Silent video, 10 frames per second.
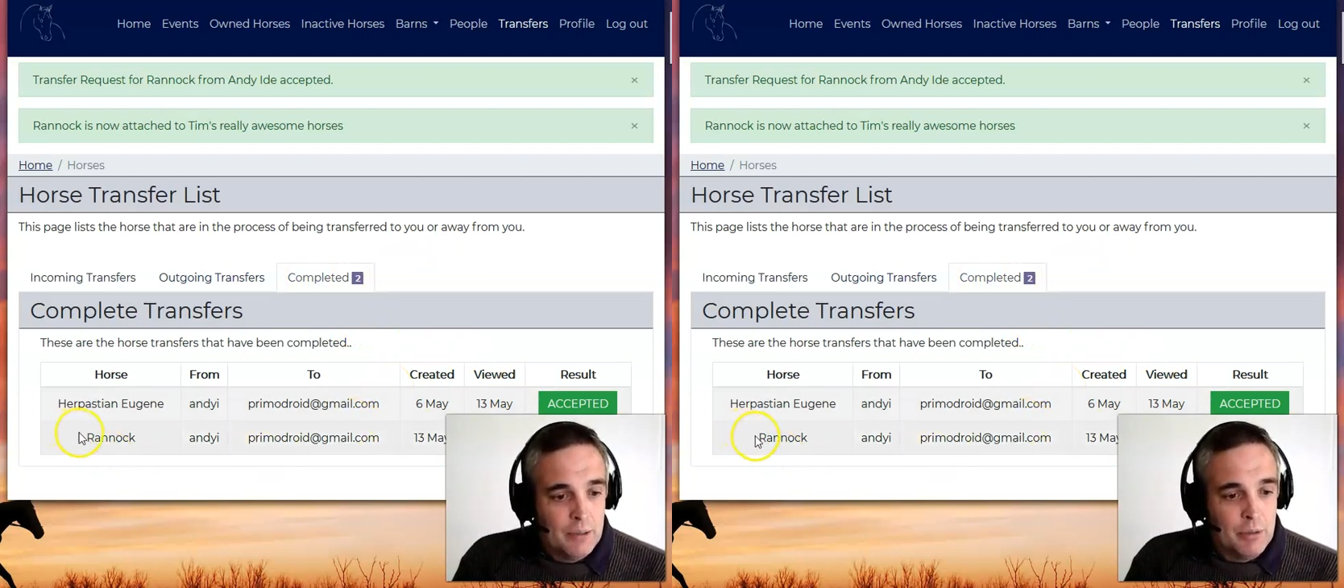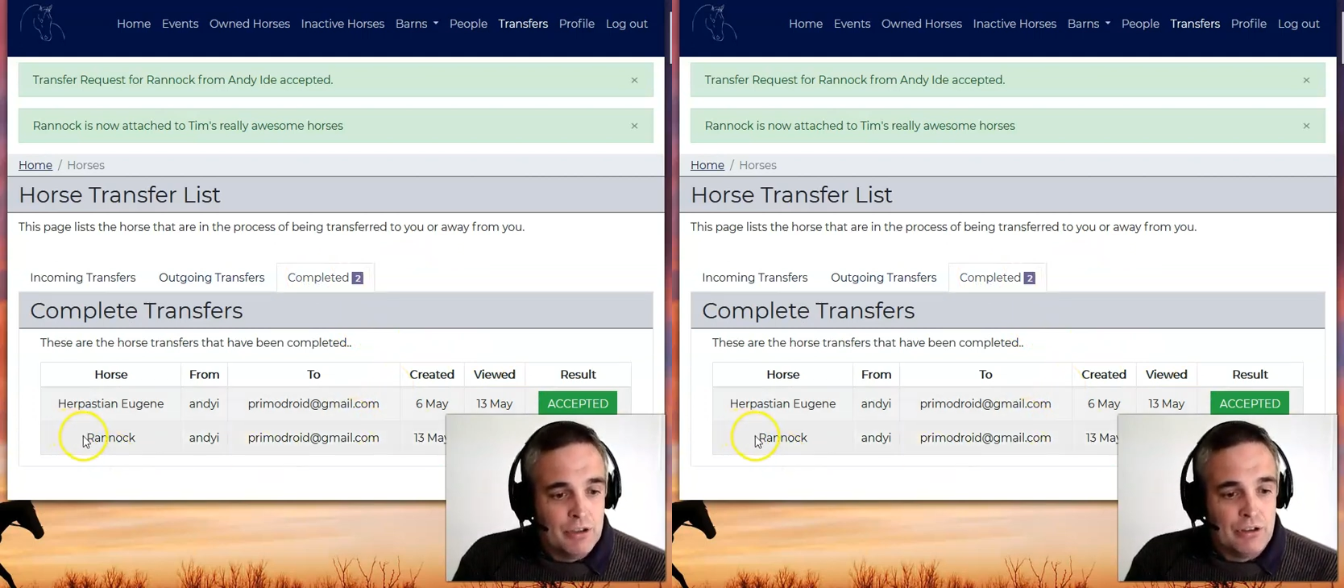
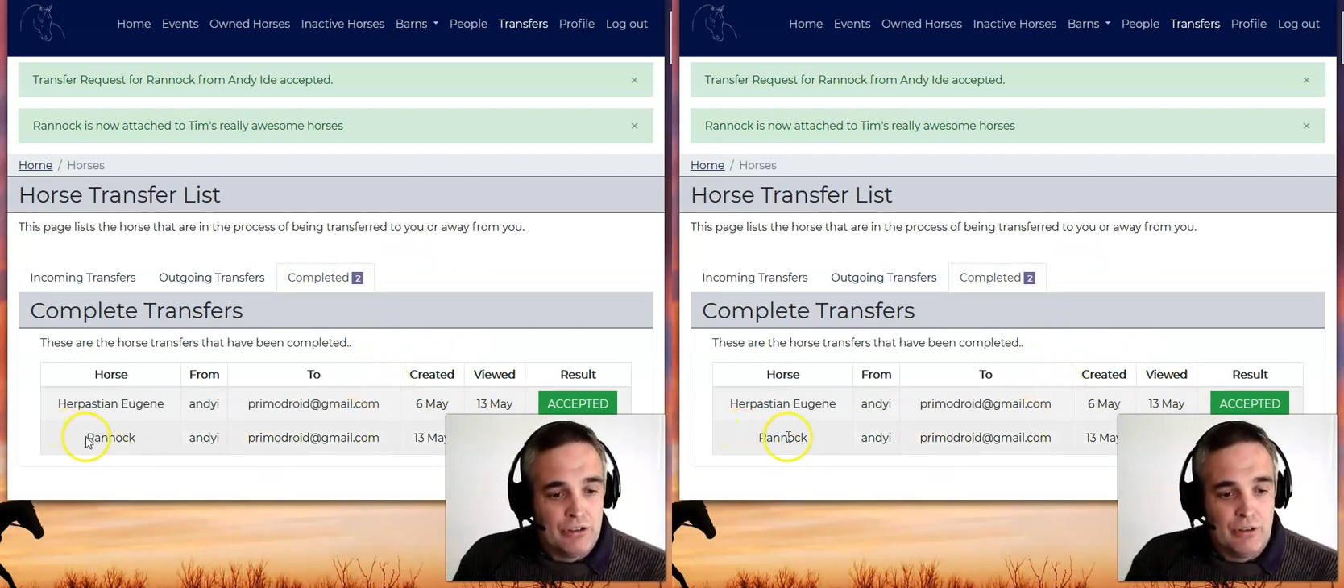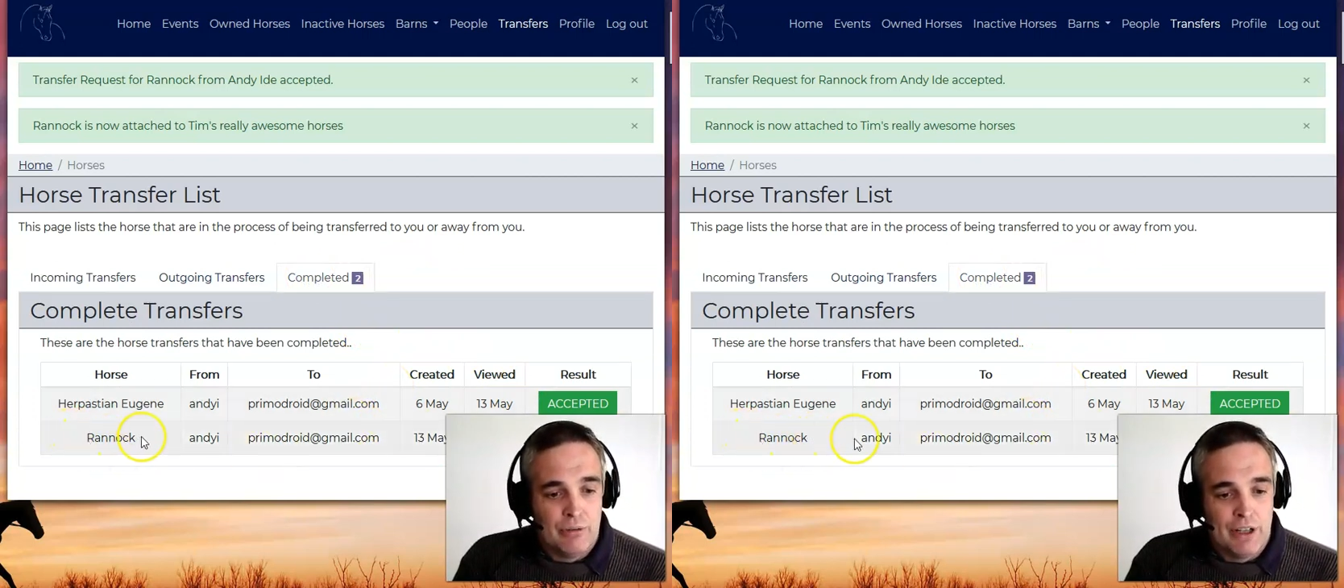but you can
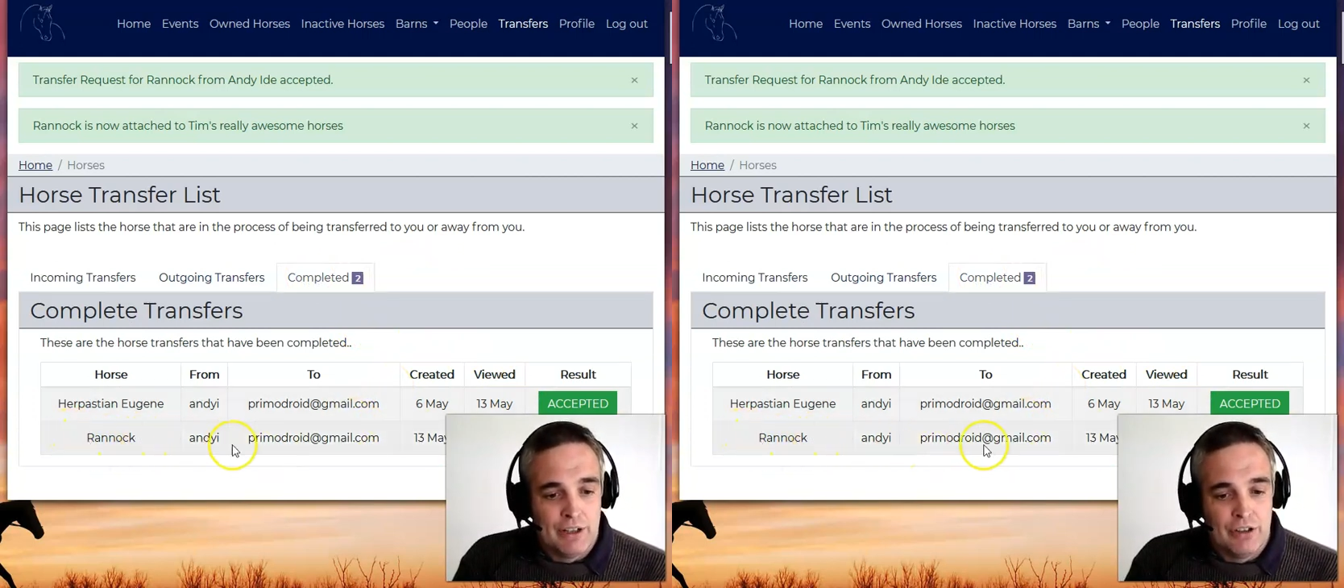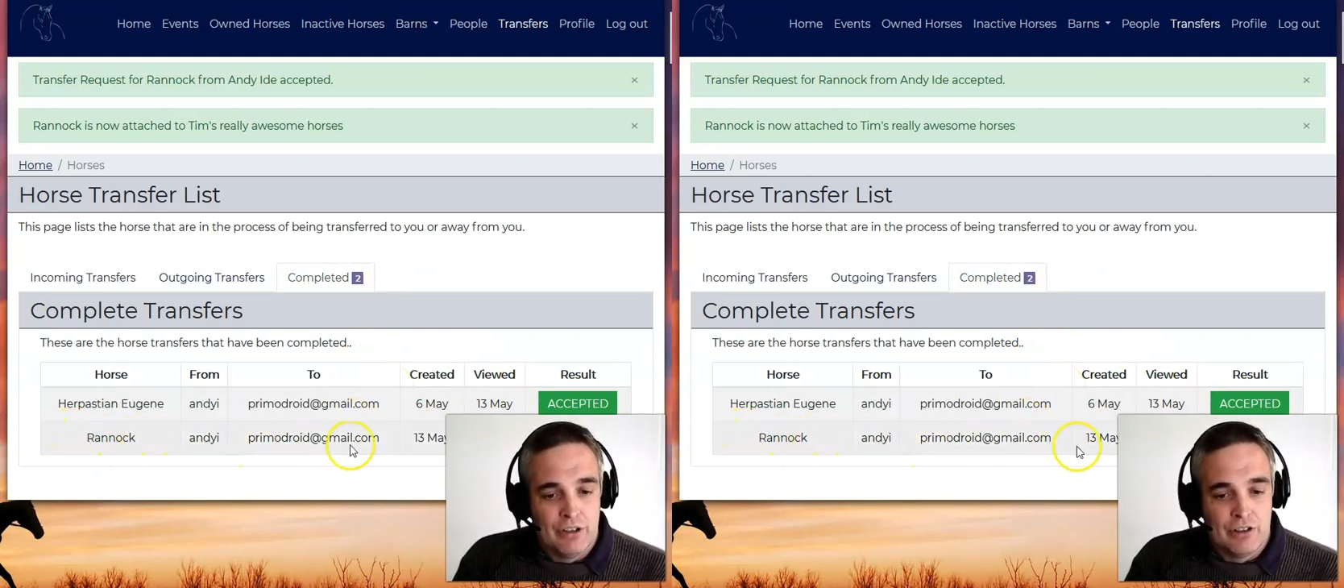see
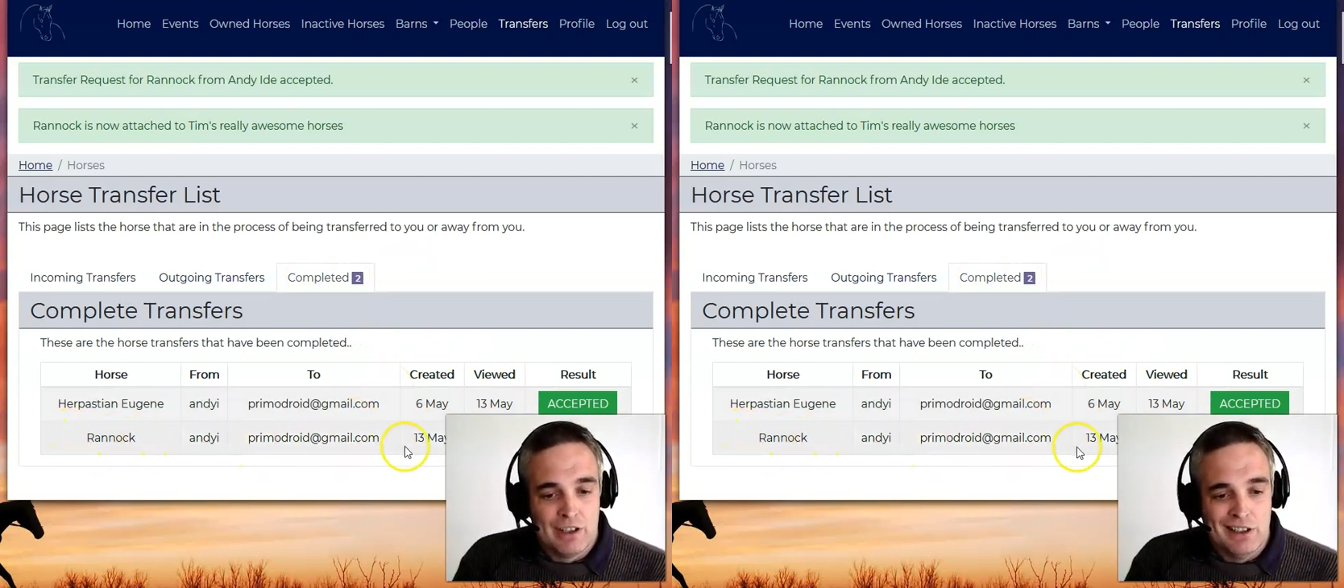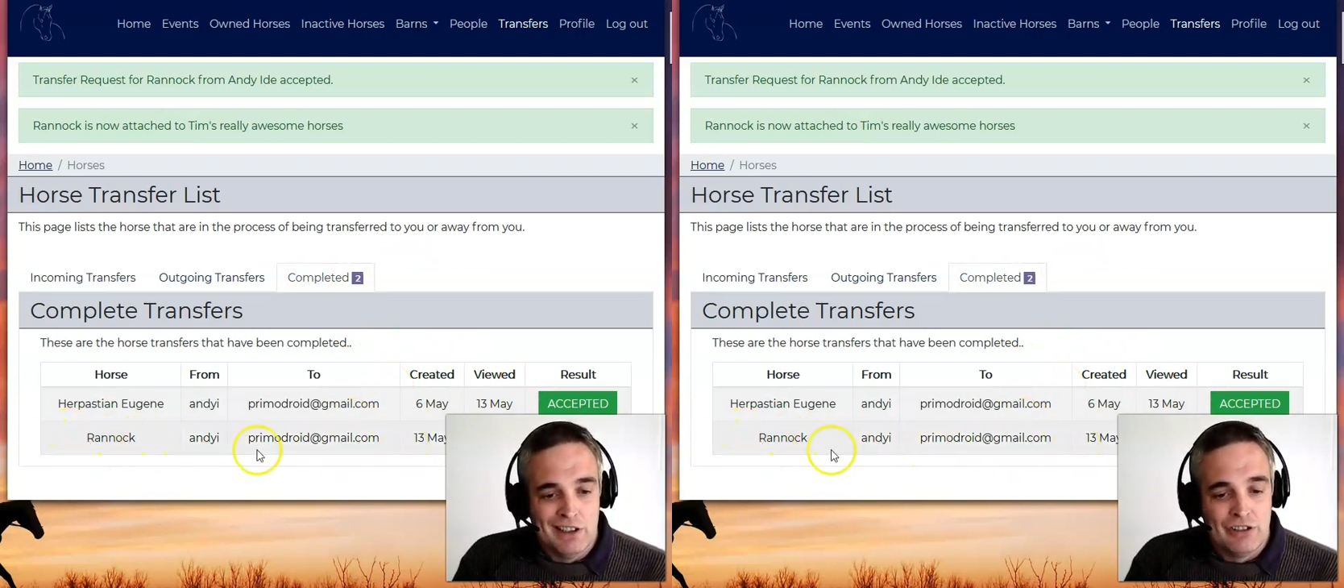Rennick is
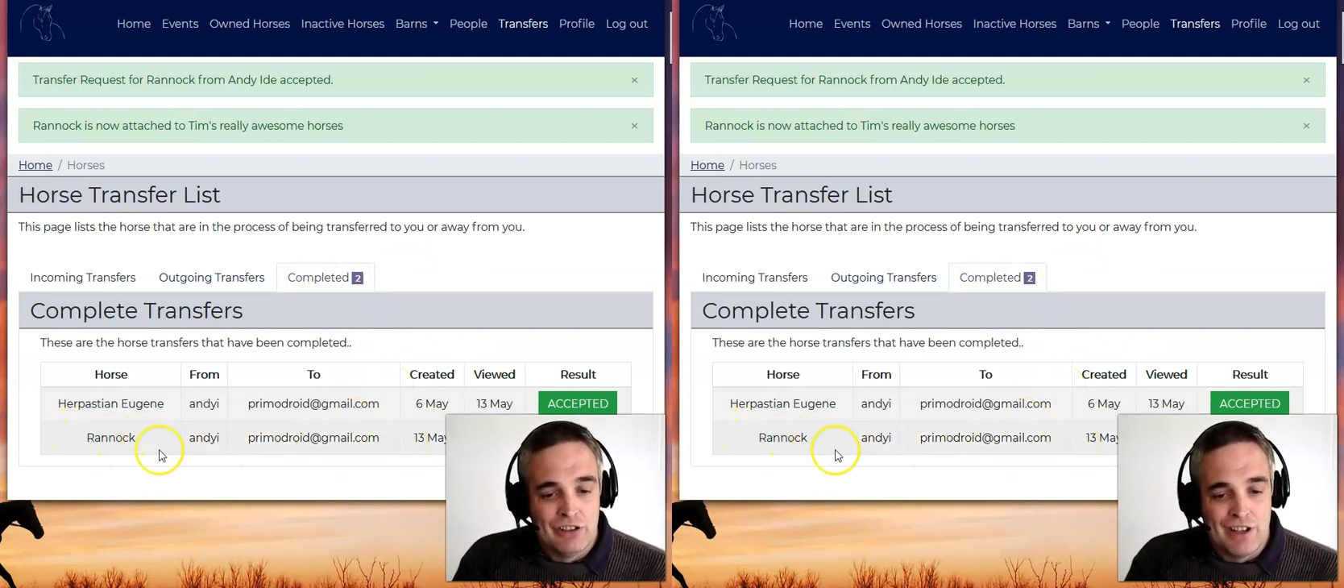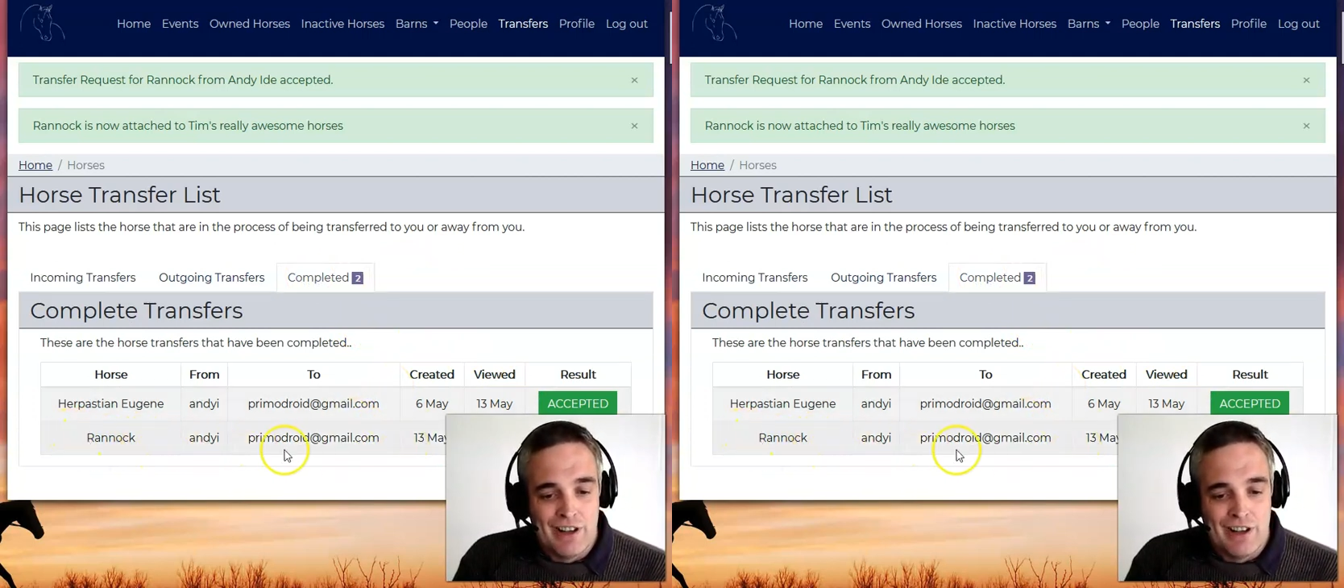actually listed